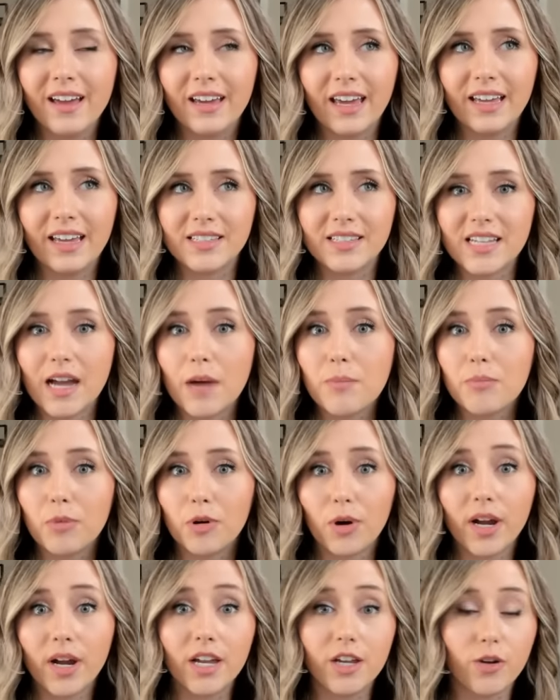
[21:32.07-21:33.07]
can
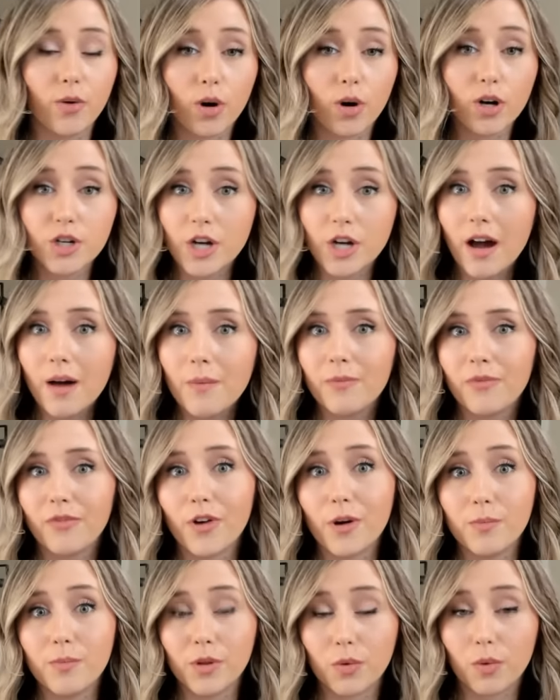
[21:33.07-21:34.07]
separate your shop
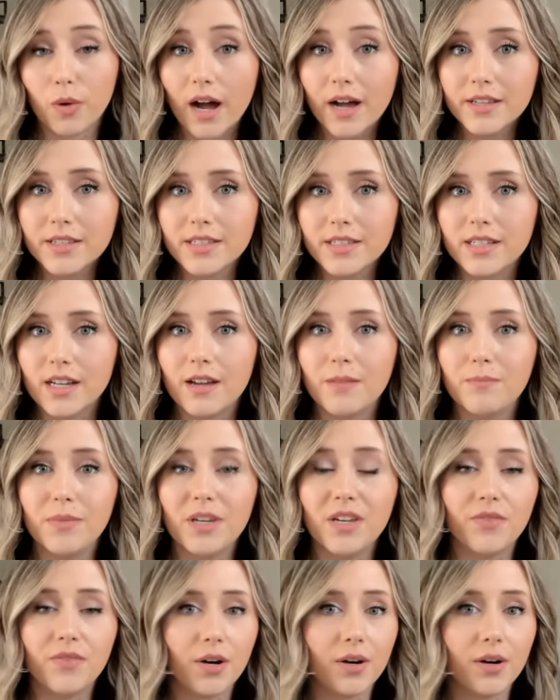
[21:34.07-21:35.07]
from the rest and
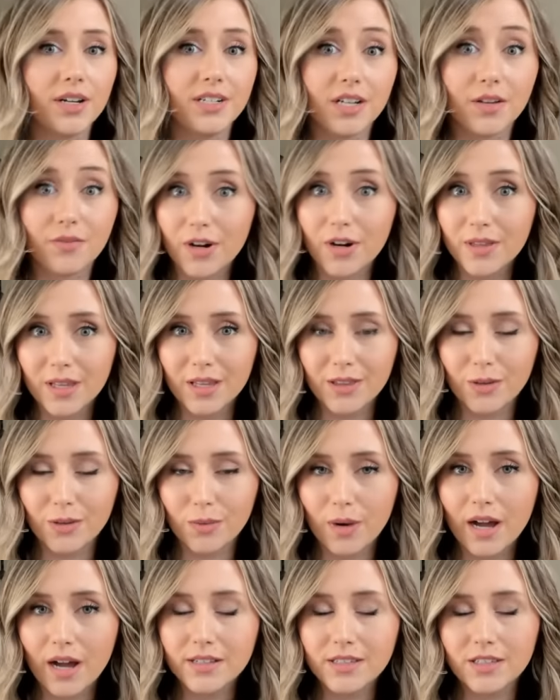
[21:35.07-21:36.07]
be very different than the
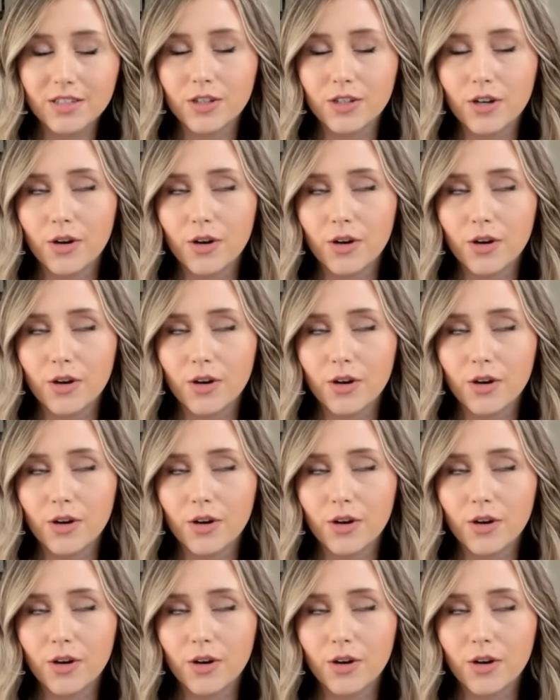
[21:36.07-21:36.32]
rest.